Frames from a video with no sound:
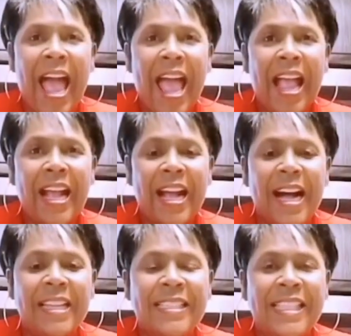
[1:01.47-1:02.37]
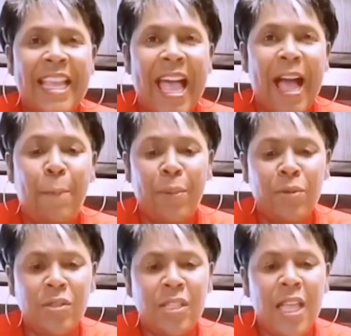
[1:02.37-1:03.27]
Kanzi
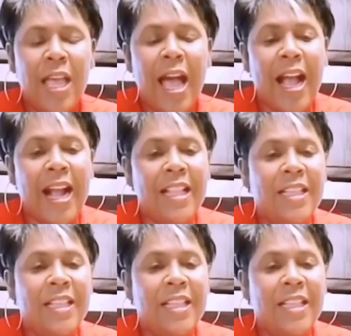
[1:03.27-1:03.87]
apples. I got these from